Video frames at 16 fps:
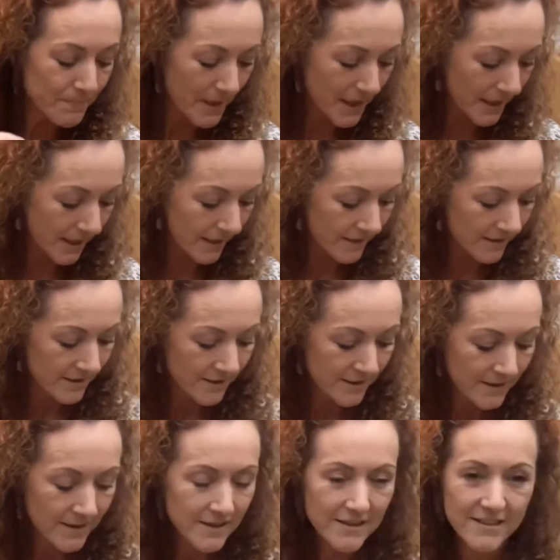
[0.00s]
Butta
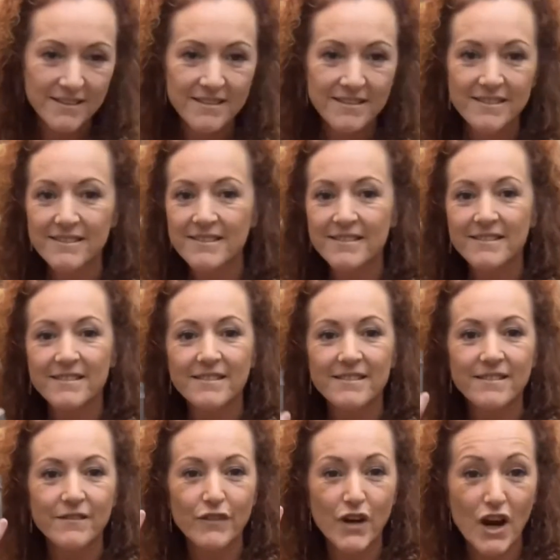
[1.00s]

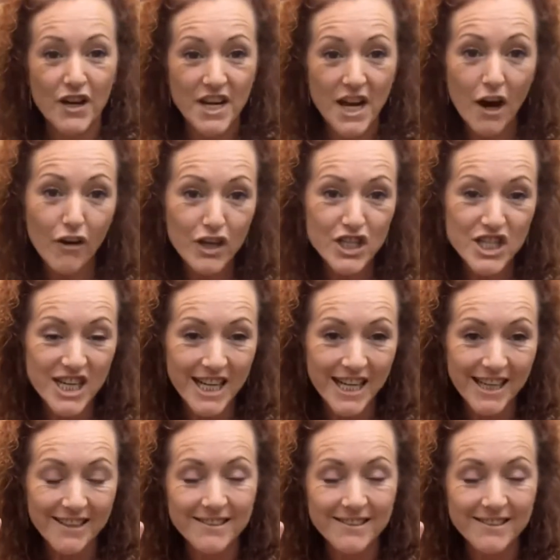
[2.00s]
for our nourishing,